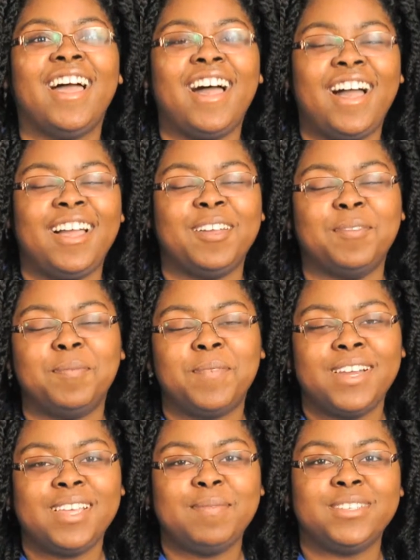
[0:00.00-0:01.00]
Hi,
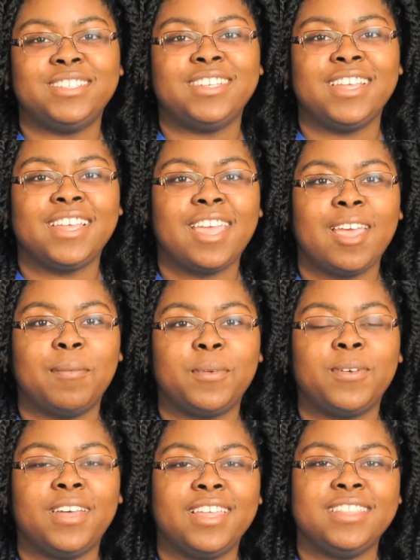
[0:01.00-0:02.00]
my name is Janae
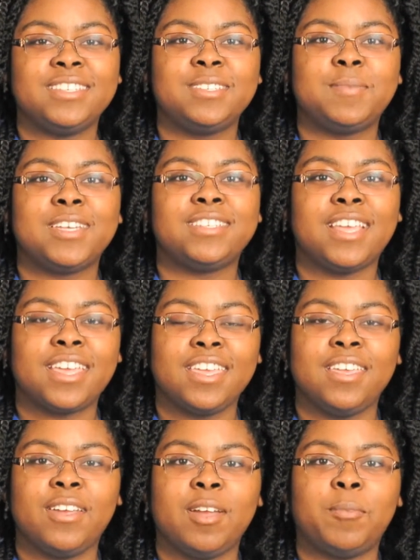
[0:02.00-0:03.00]
Campbell, and this is my
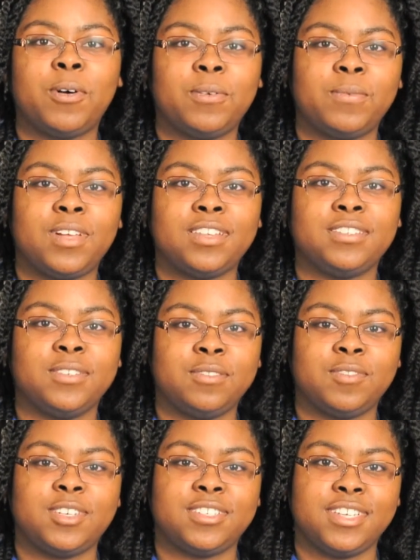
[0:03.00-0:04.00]
second year at Baldwin Wallace
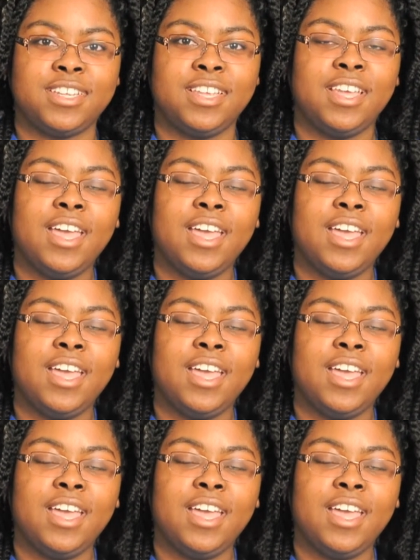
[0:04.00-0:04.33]
University.